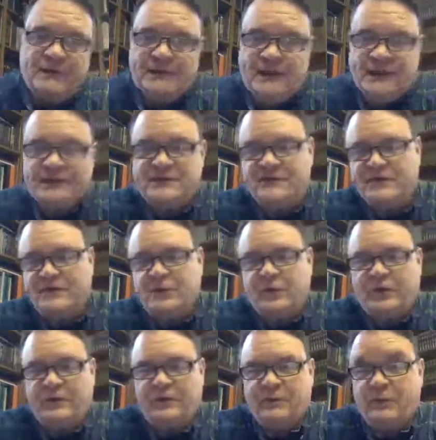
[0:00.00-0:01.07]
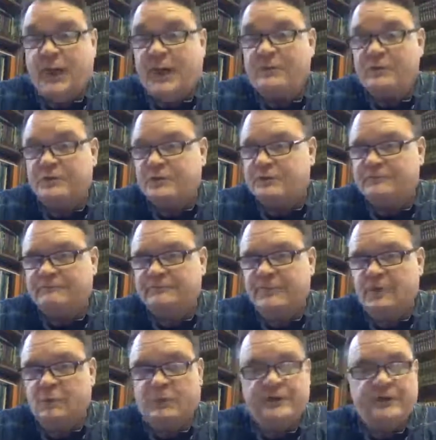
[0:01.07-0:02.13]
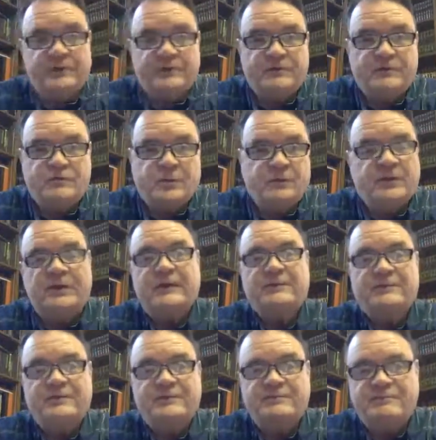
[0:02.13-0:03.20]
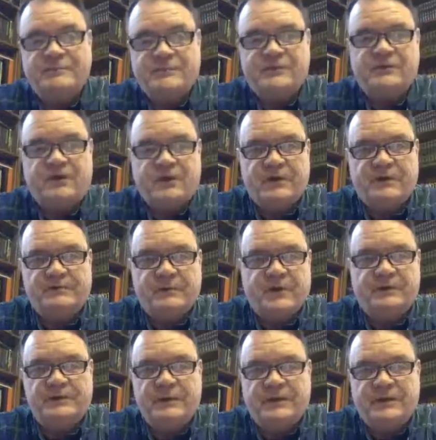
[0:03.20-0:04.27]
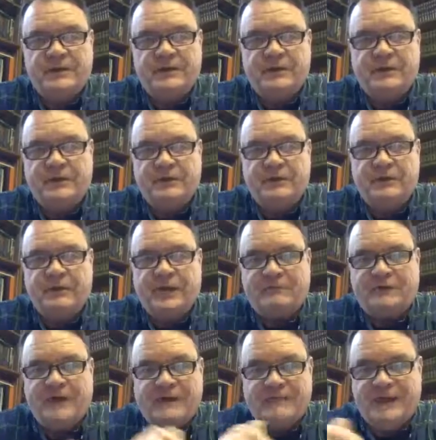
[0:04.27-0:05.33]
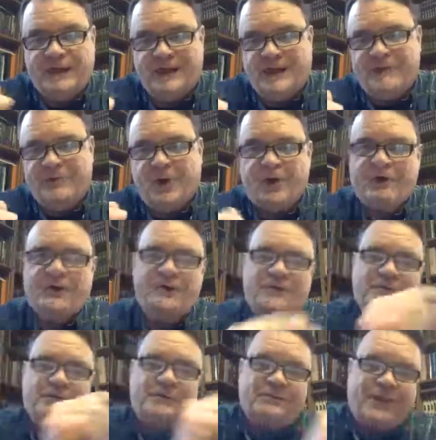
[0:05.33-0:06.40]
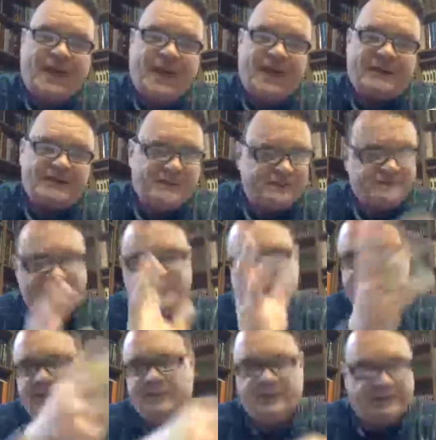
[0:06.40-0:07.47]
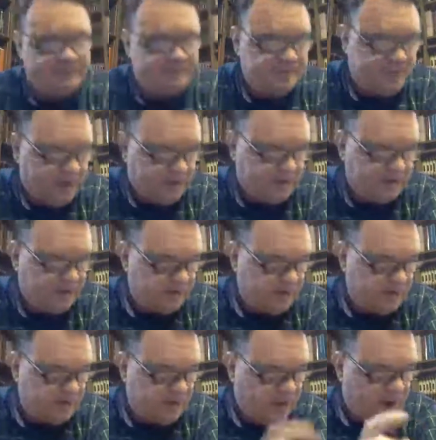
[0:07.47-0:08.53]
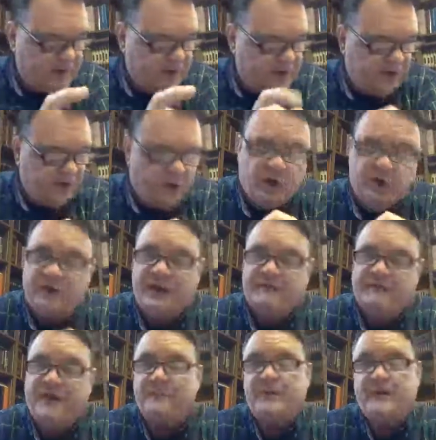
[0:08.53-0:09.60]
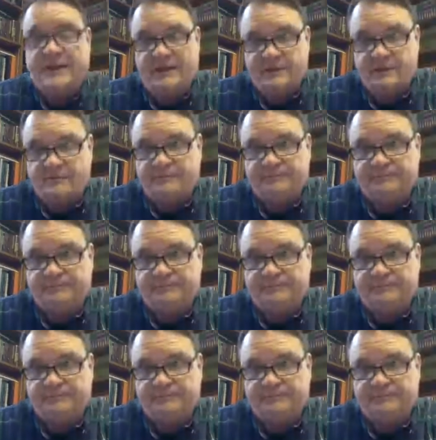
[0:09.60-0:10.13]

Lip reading: and see when the rapture, when the tribulation started. But, you know, you have to have that end marker to look back. But anyway. That's another story. All right, so our life application.